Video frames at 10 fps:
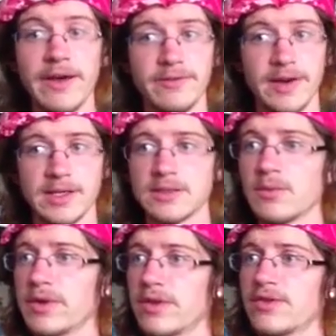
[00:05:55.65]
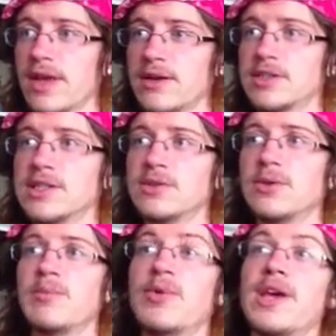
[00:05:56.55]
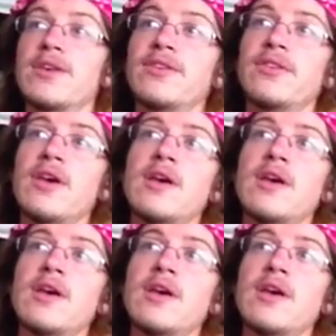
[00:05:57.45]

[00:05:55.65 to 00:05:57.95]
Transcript: I find with this energy to embrace